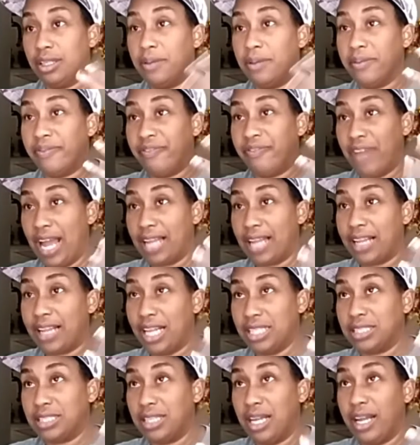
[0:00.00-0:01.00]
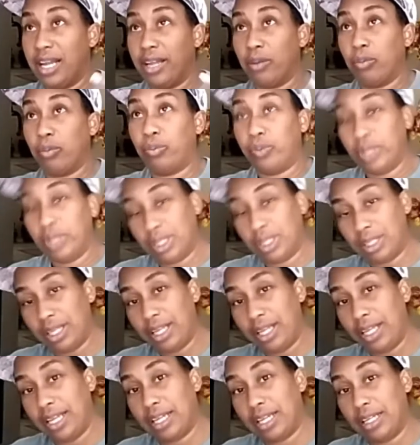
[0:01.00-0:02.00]
the fact is like
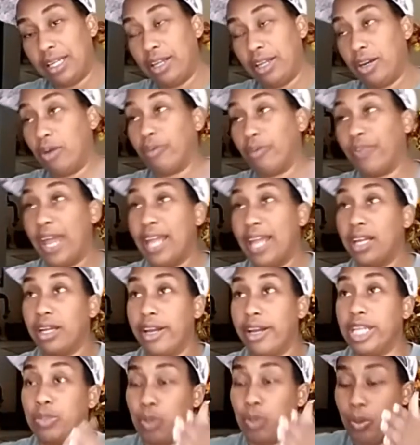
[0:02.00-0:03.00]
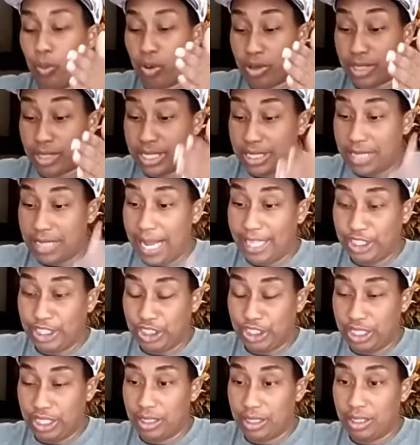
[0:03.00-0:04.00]
really, it, you know, thank goodness we were
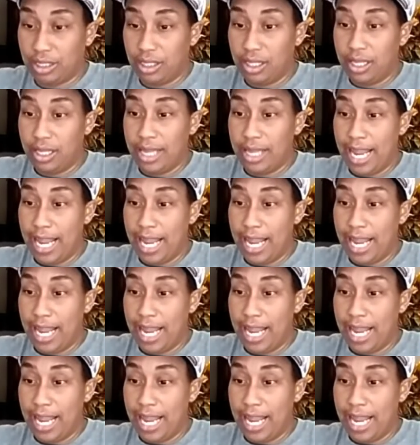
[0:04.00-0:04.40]
stationed